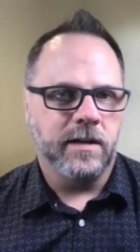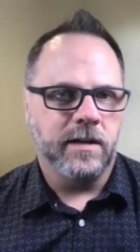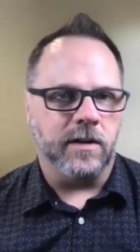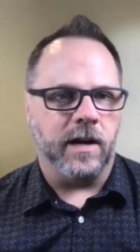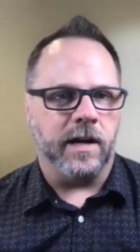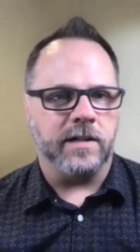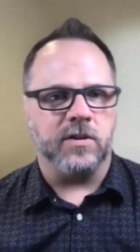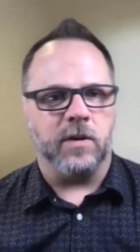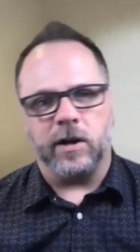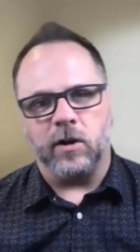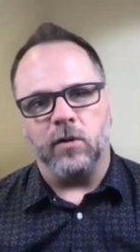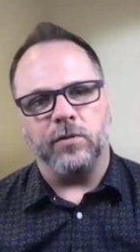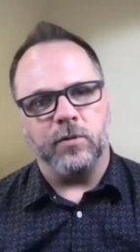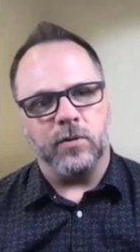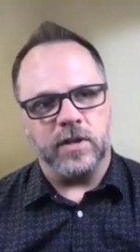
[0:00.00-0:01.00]
Right? So I
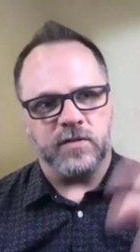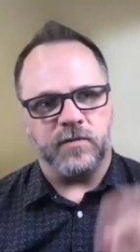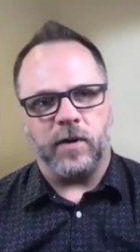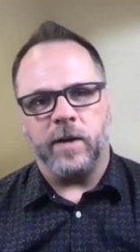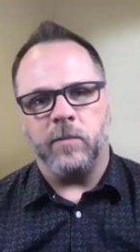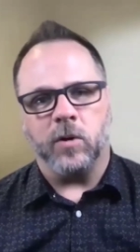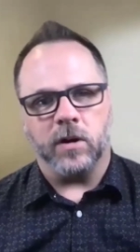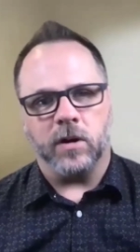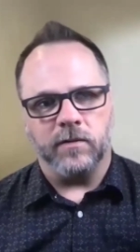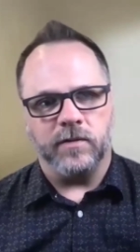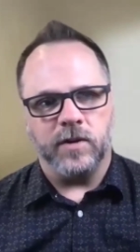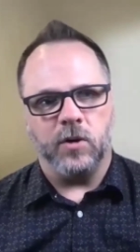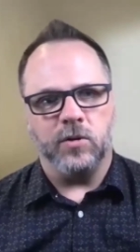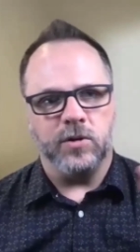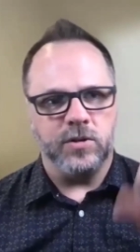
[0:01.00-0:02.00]
go through this framework of
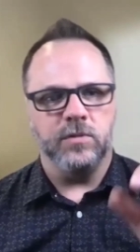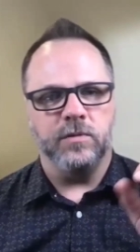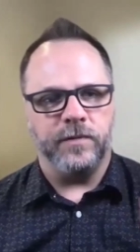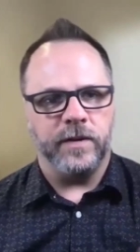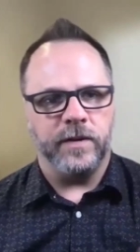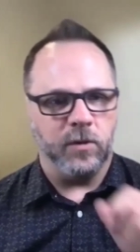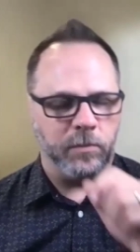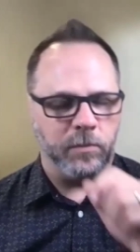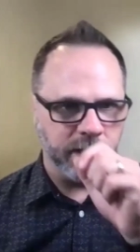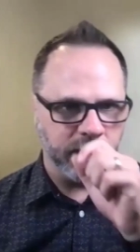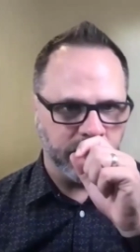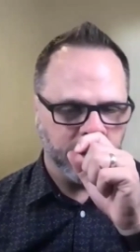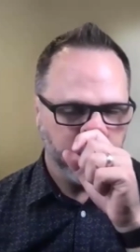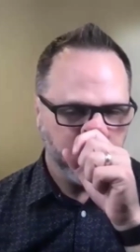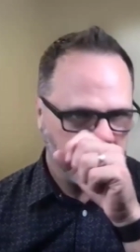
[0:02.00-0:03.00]
know, do, feel,
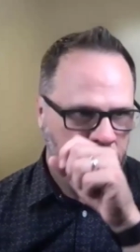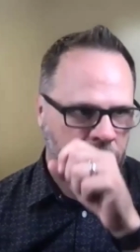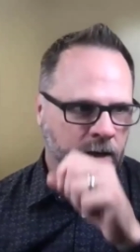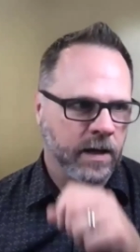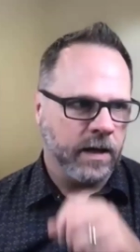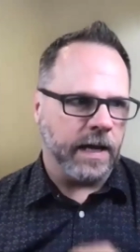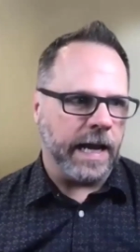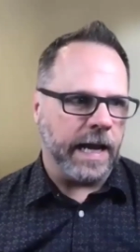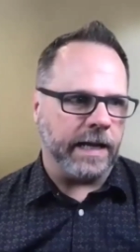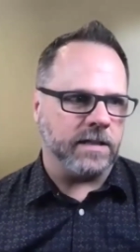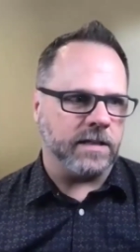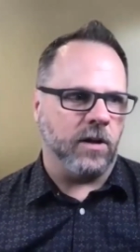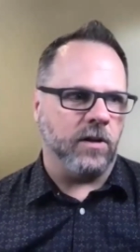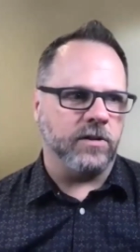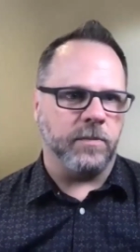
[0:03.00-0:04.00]
be, and
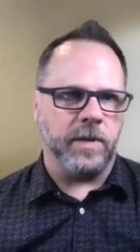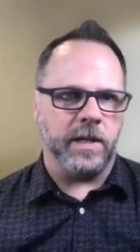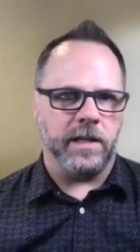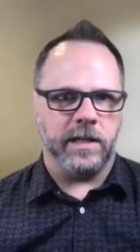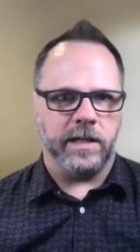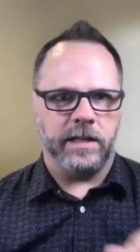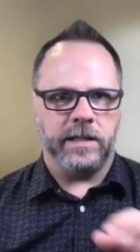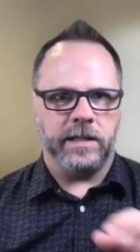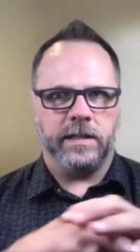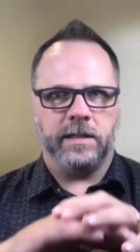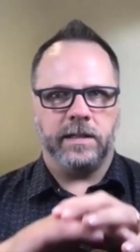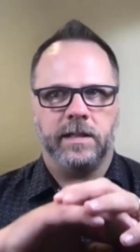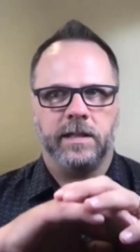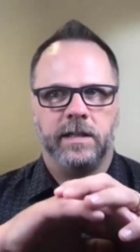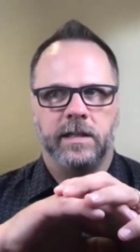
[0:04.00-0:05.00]
it
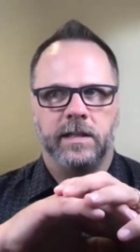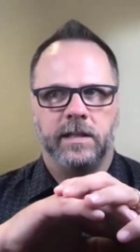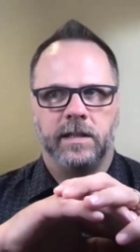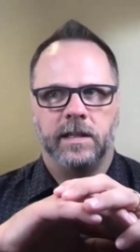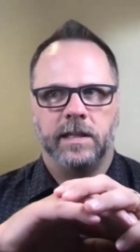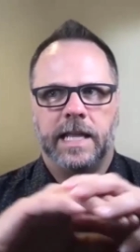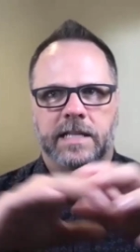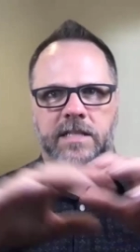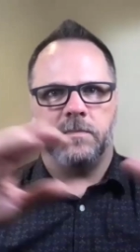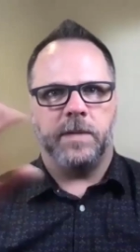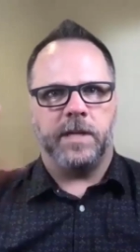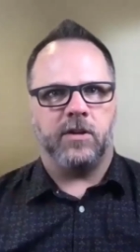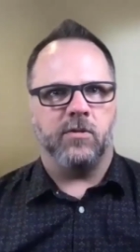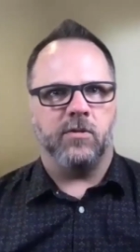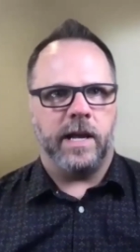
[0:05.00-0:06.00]
lets
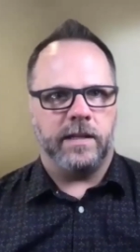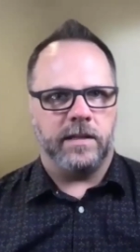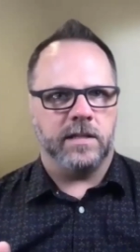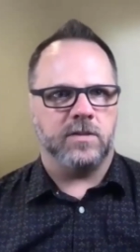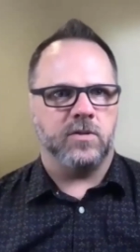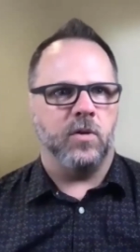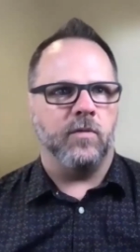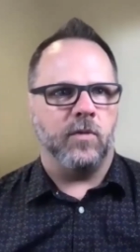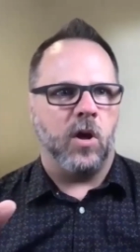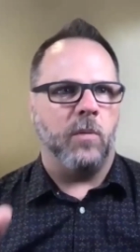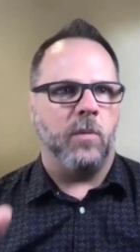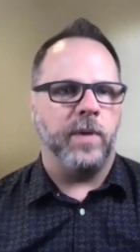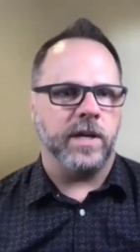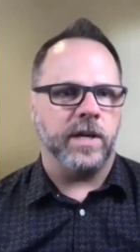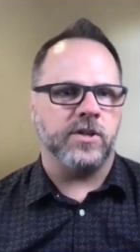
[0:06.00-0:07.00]
me create this overall
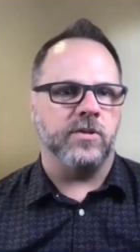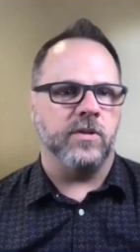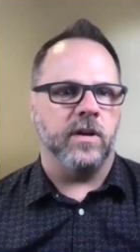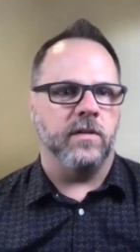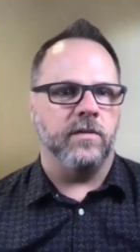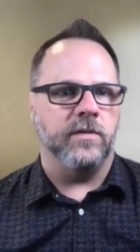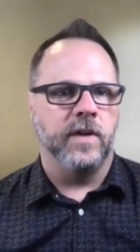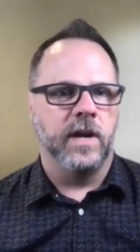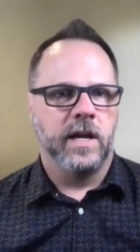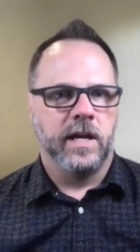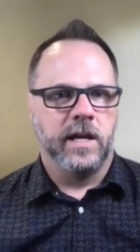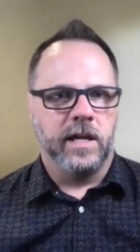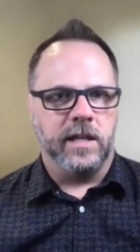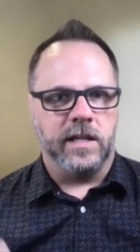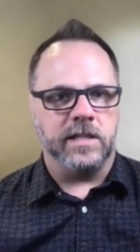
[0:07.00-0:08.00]
picture of,
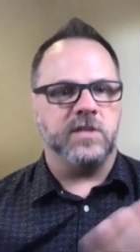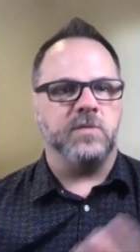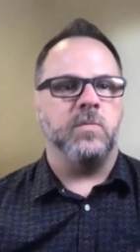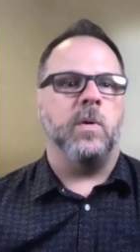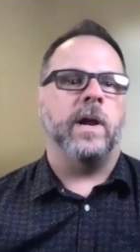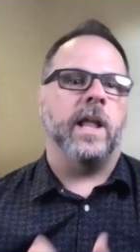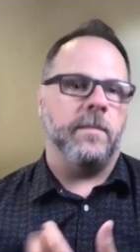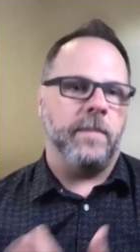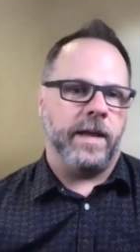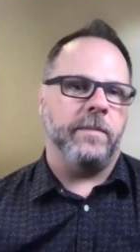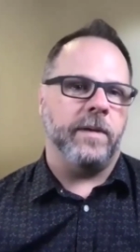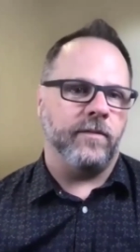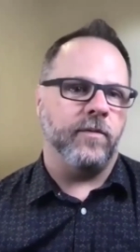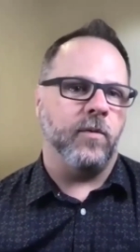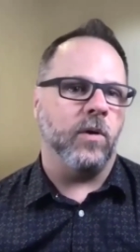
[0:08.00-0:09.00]
this is what I'm
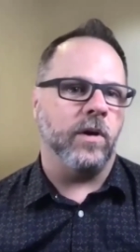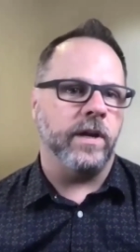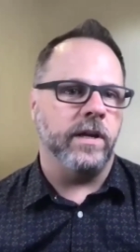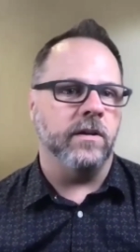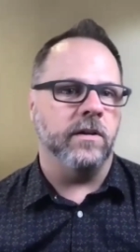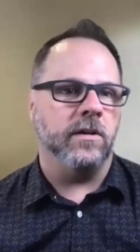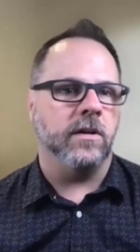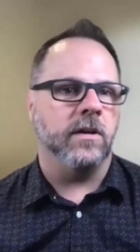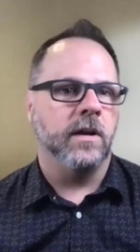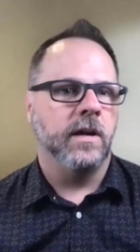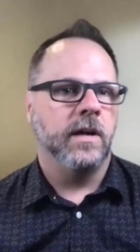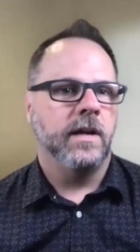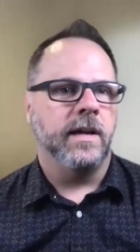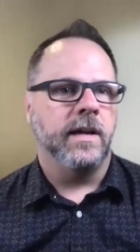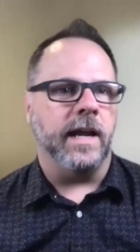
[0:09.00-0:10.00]
aiming for here.
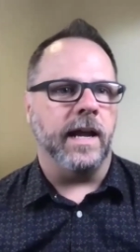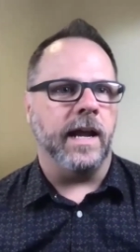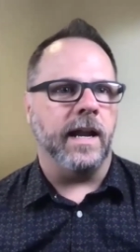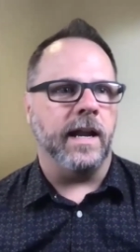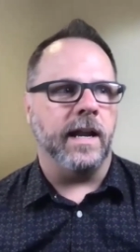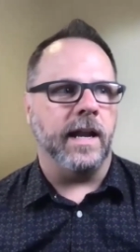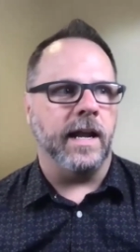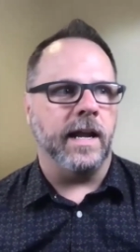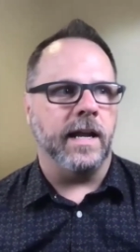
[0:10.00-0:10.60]
And